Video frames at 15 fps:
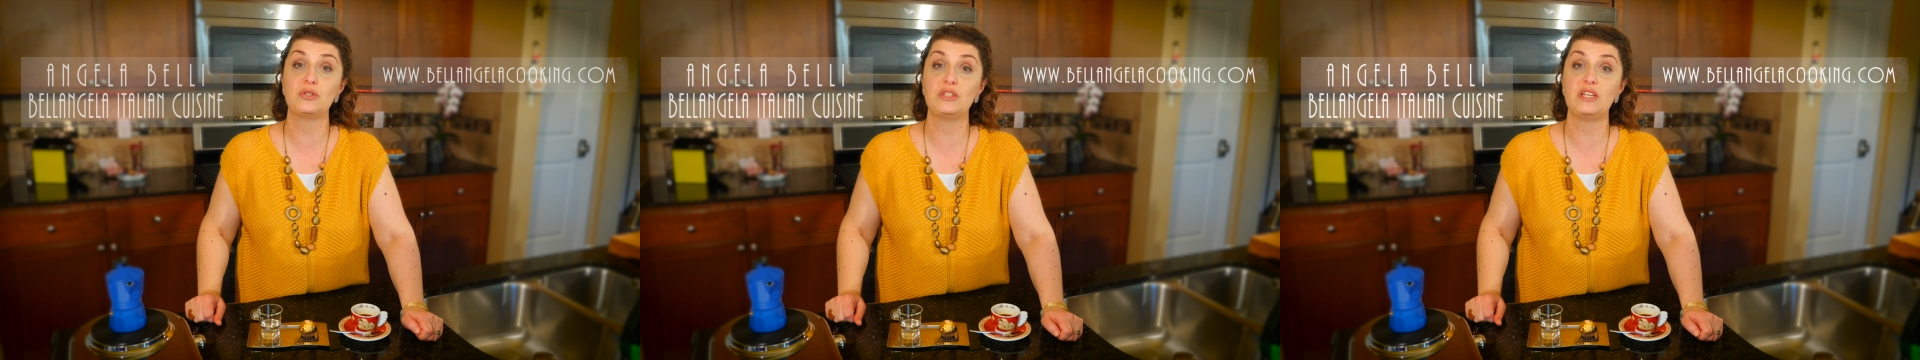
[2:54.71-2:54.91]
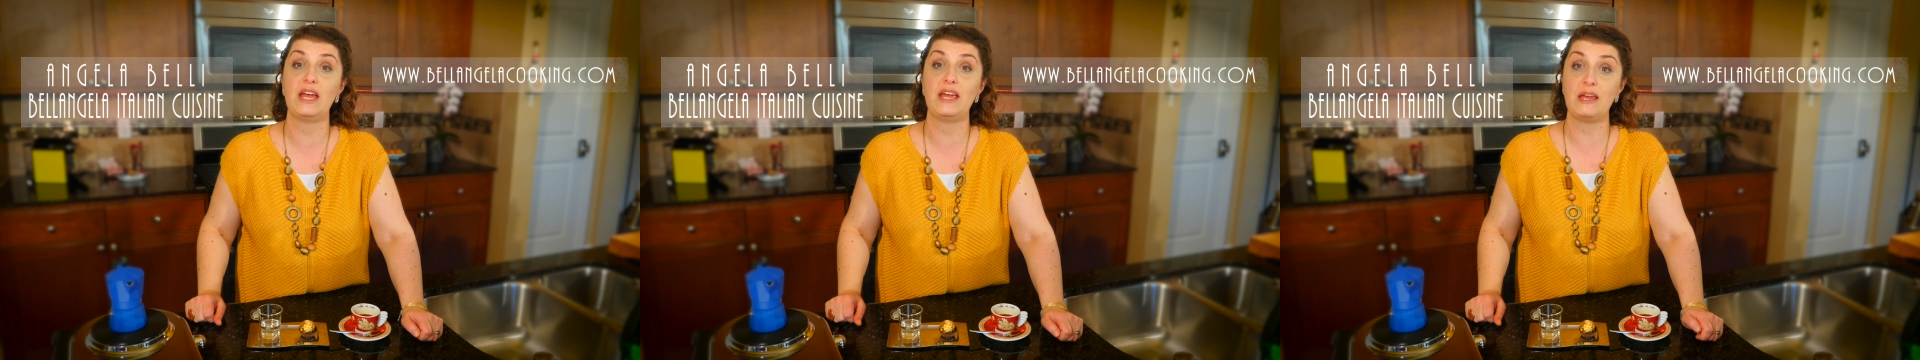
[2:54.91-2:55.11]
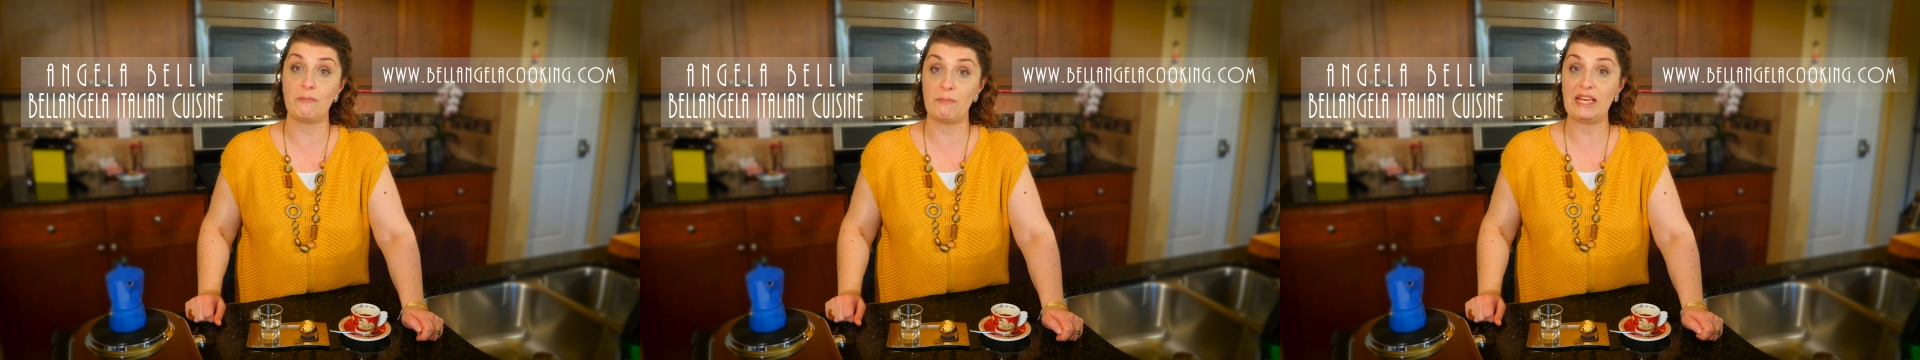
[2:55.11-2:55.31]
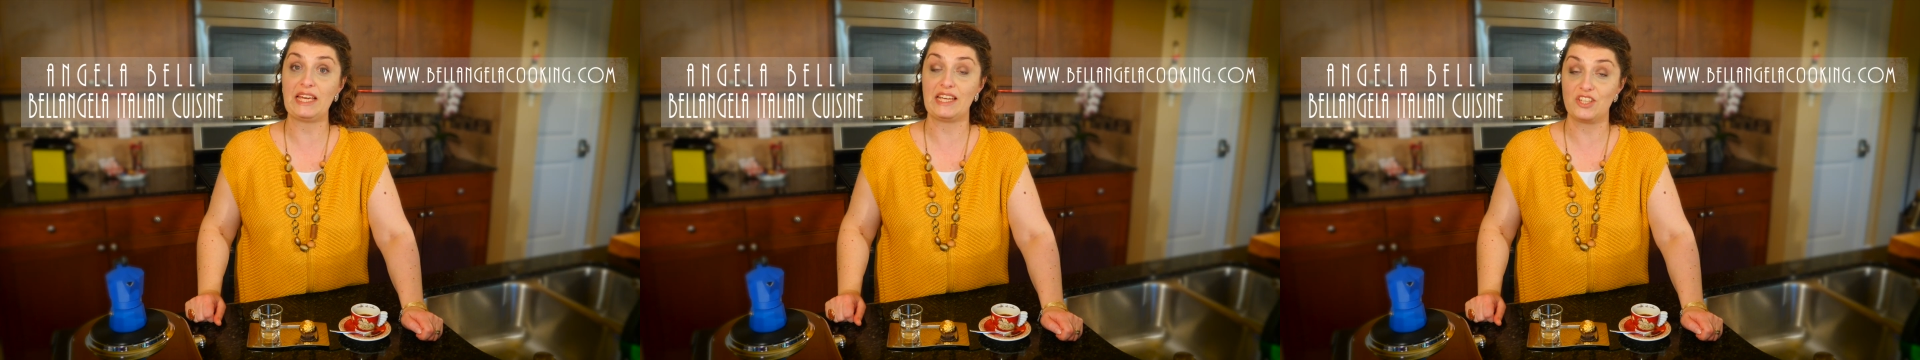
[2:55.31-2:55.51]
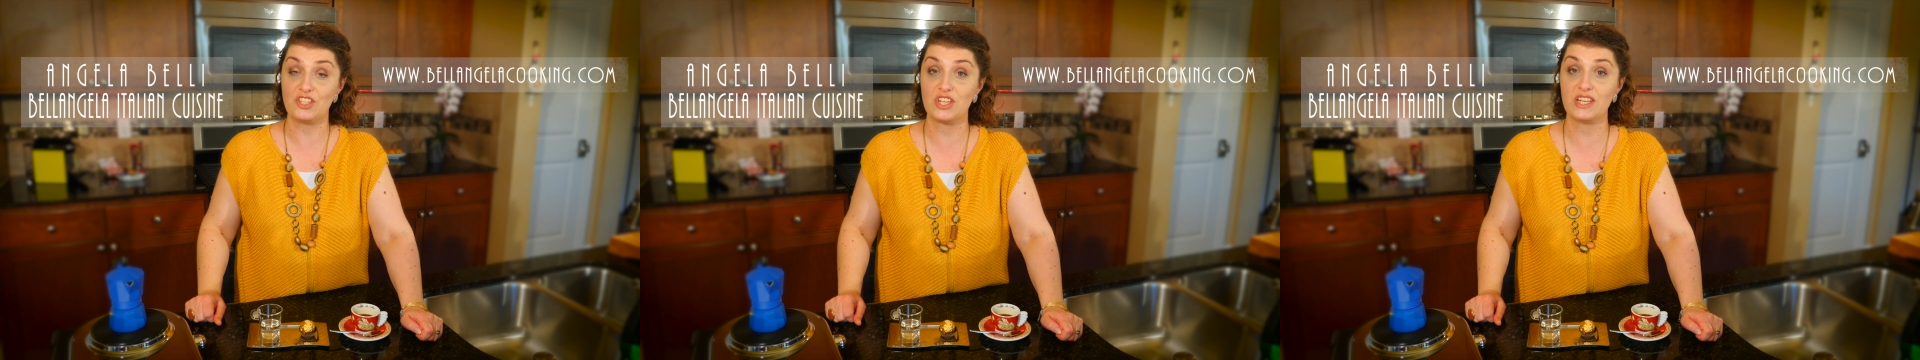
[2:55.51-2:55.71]
today in my
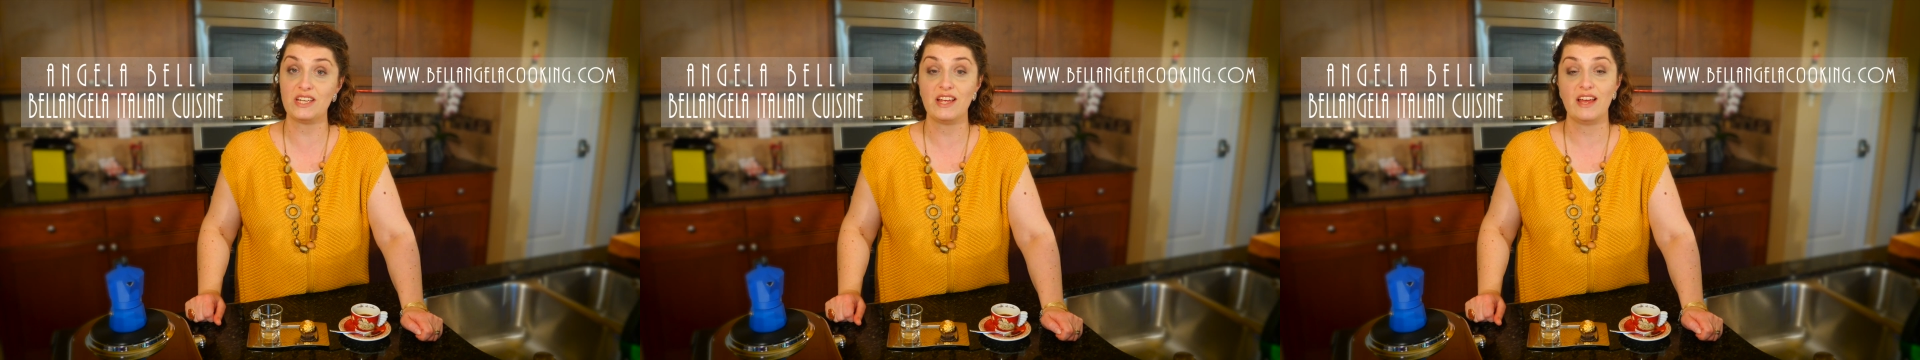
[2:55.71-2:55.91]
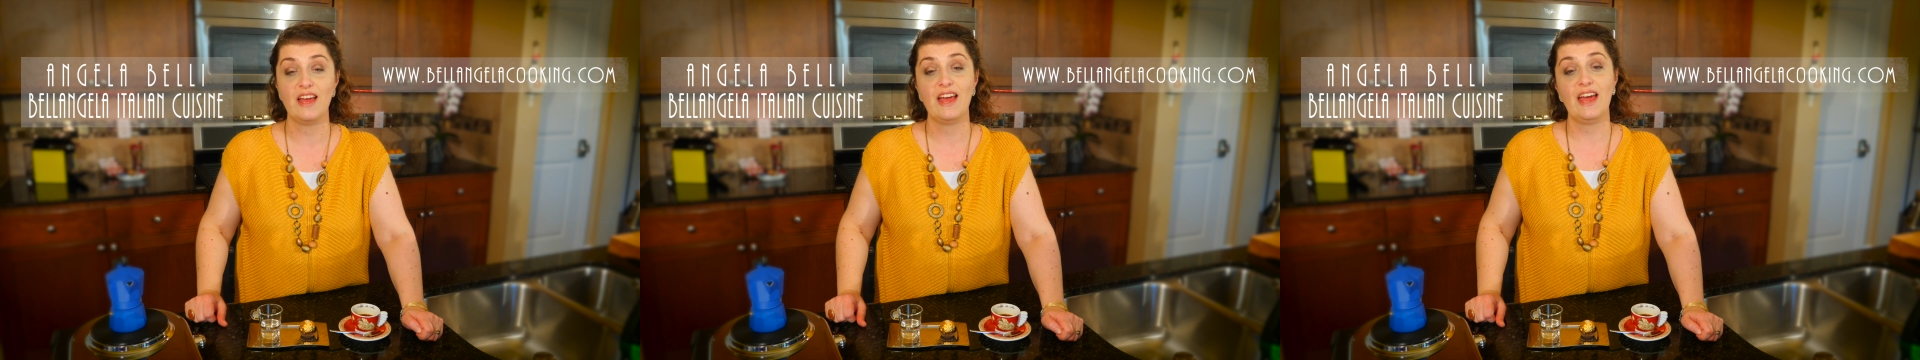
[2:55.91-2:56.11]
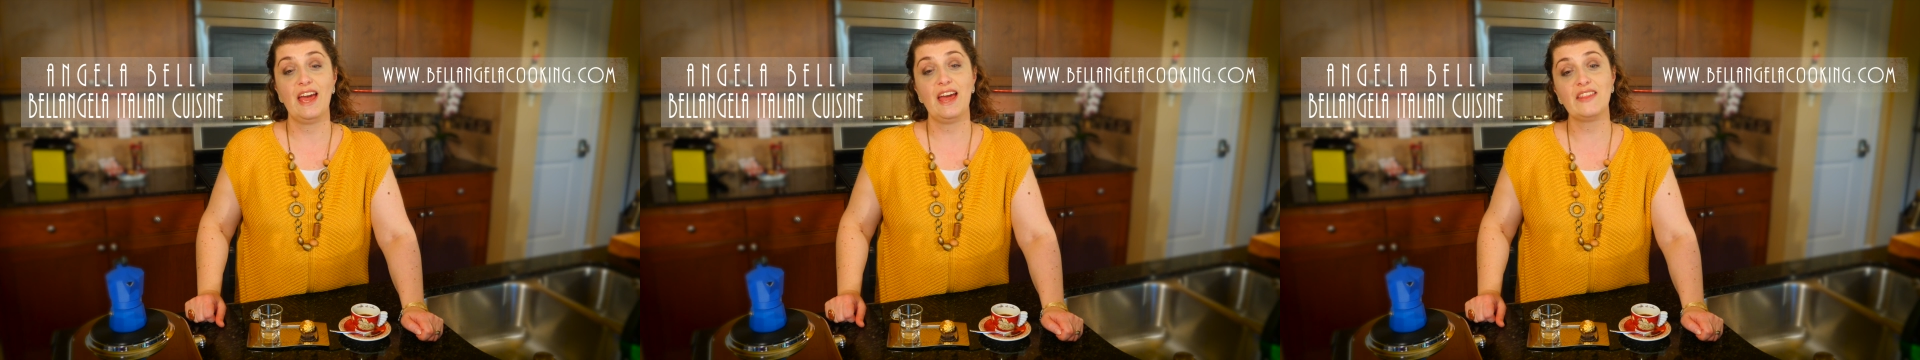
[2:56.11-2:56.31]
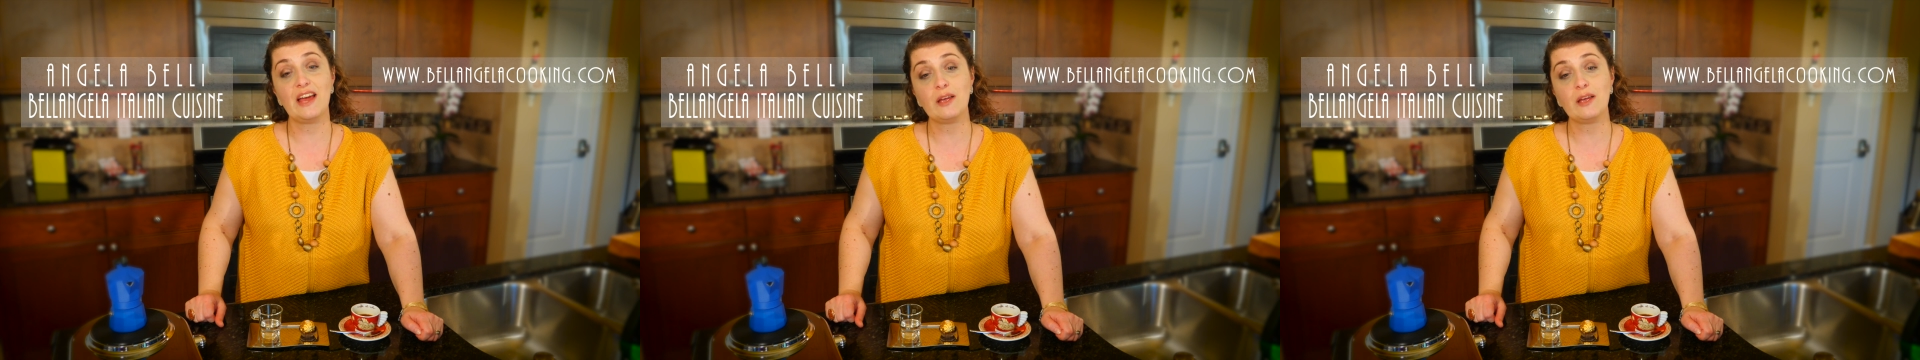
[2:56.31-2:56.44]
kitchen and